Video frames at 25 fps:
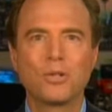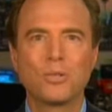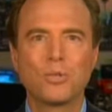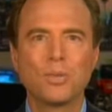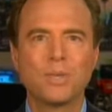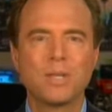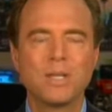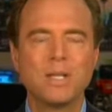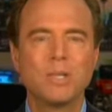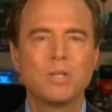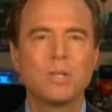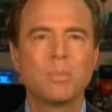
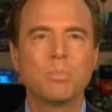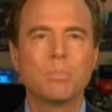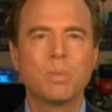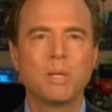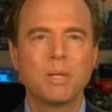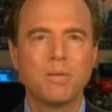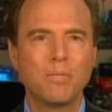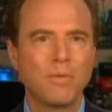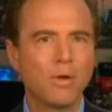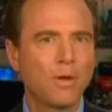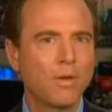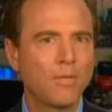with Egypt,
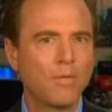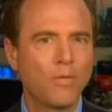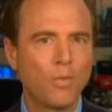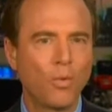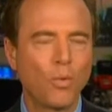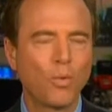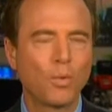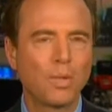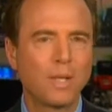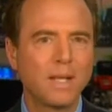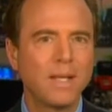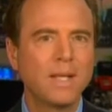be very
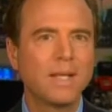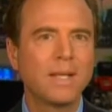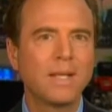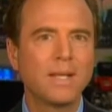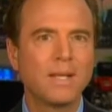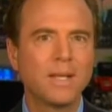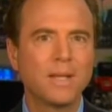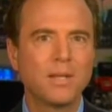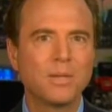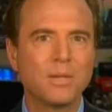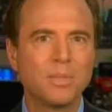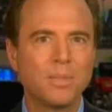
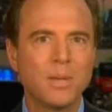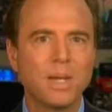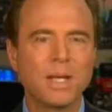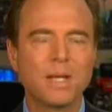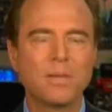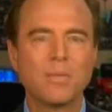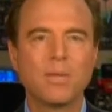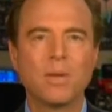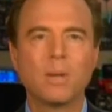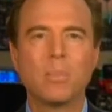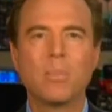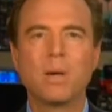forward-leaning and make
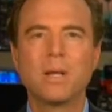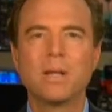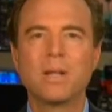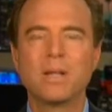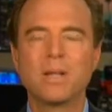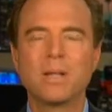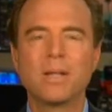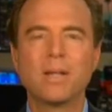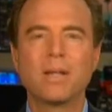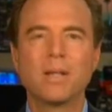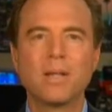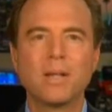it
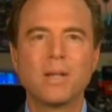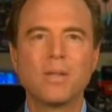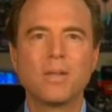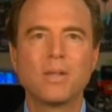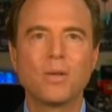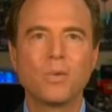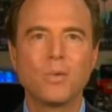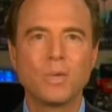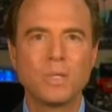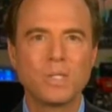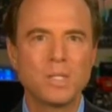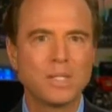abundantly clear
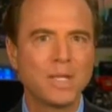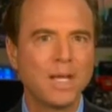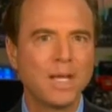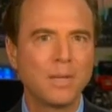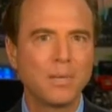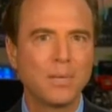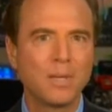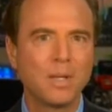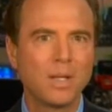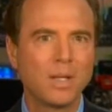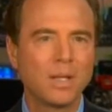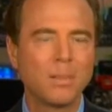that we stand
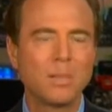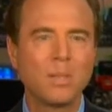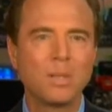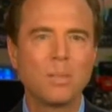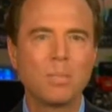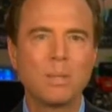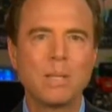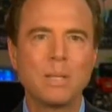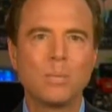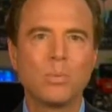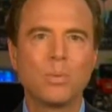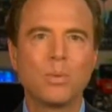with the Libyan
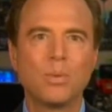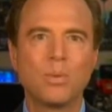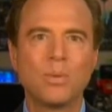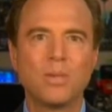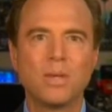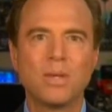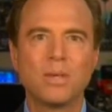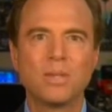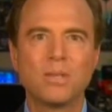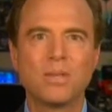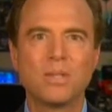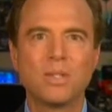people,
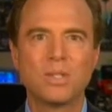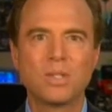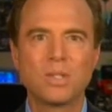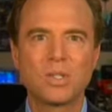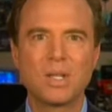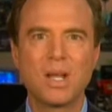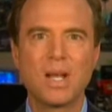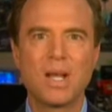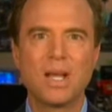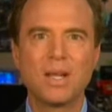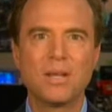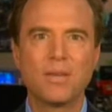that this
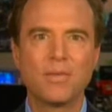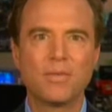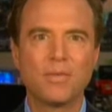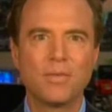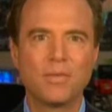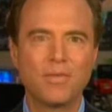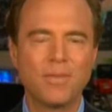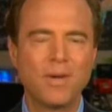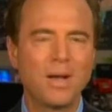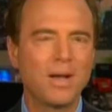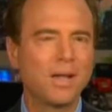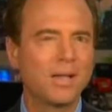kind of
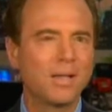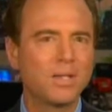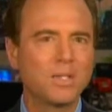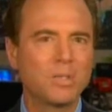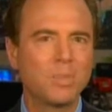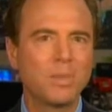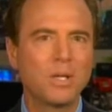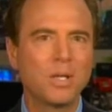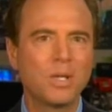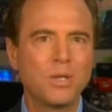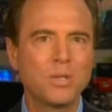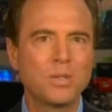violence
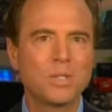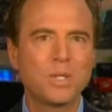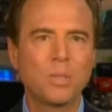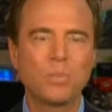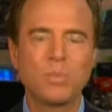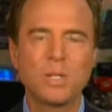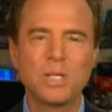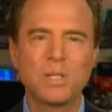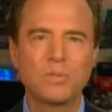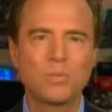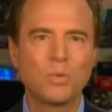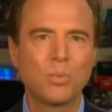being used on
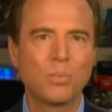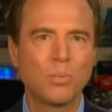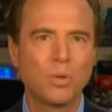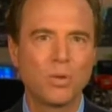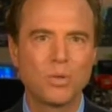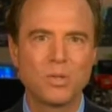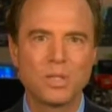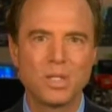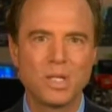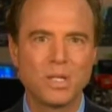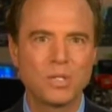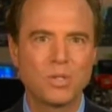peaceful
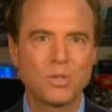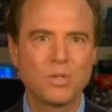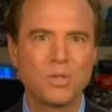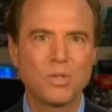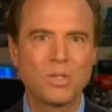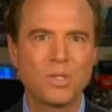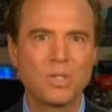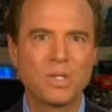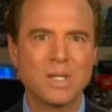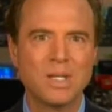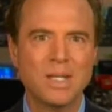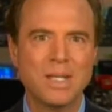
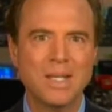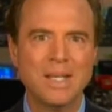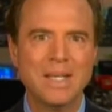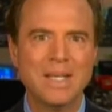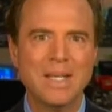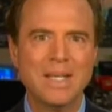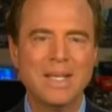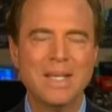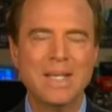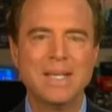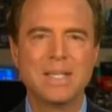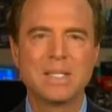protesters
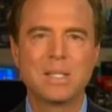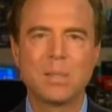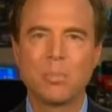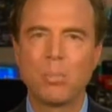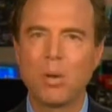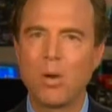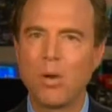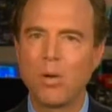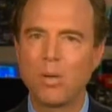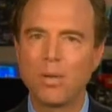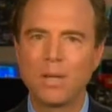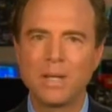is
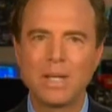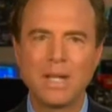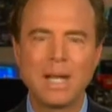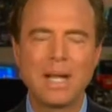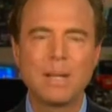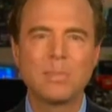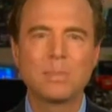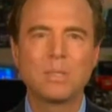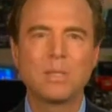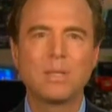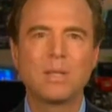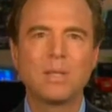appalling and
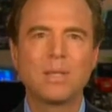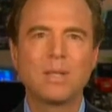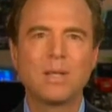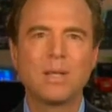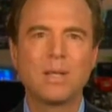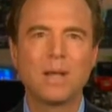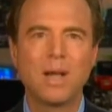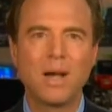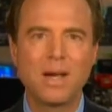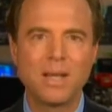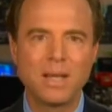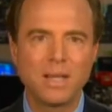absolutely
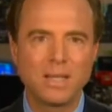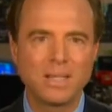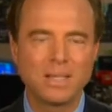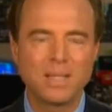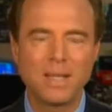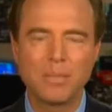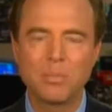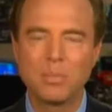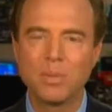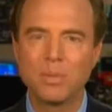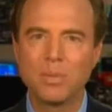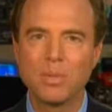
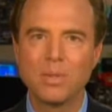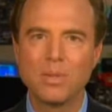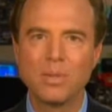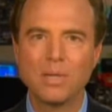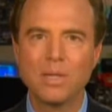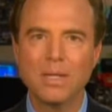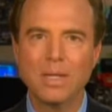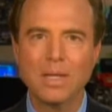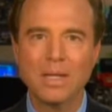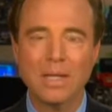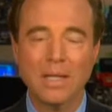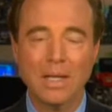unacceptable.
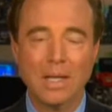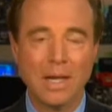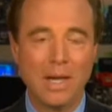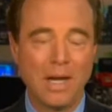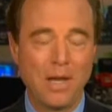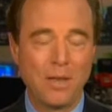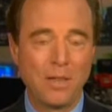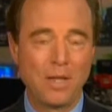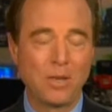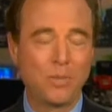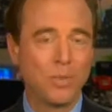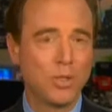
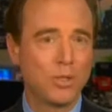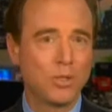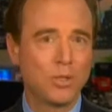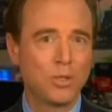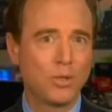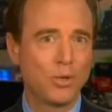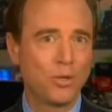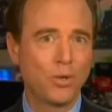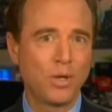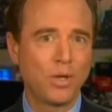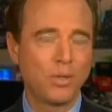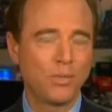I think we should
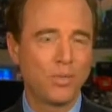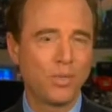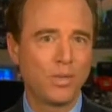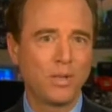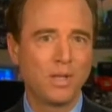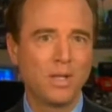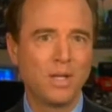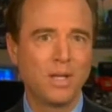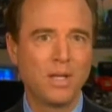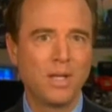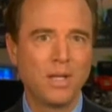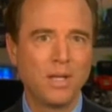join with
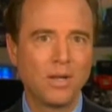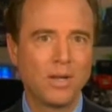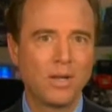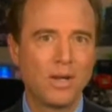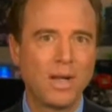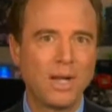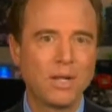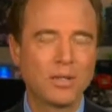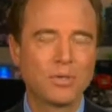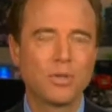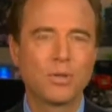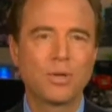the
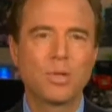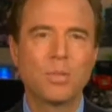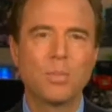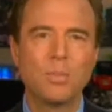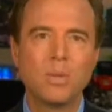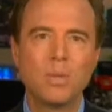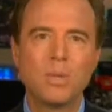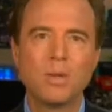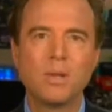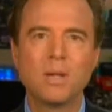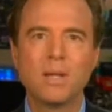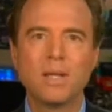international
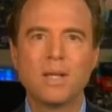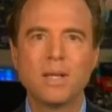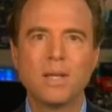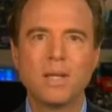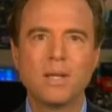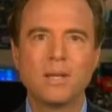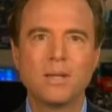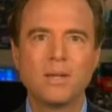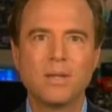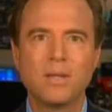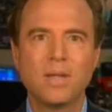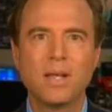community
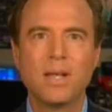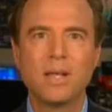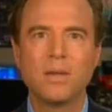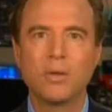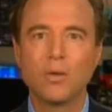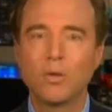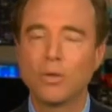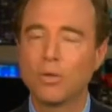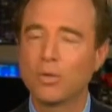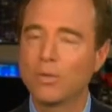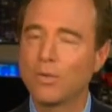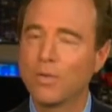and
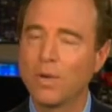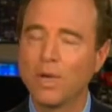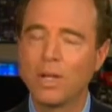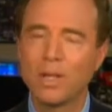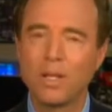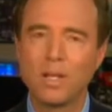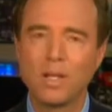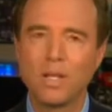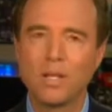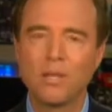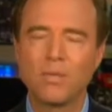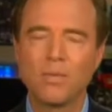urge,
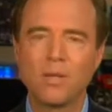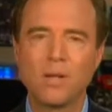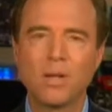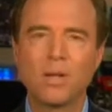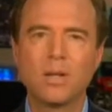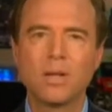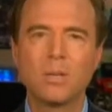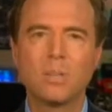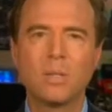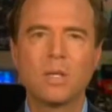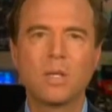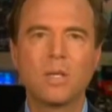frankly, if they're
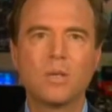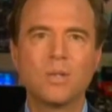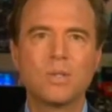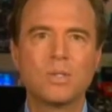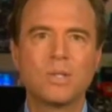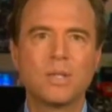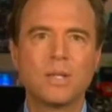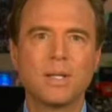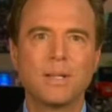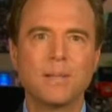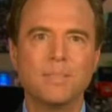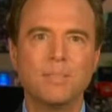going to be
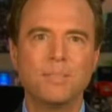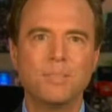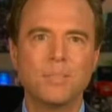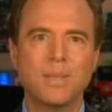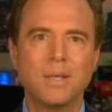using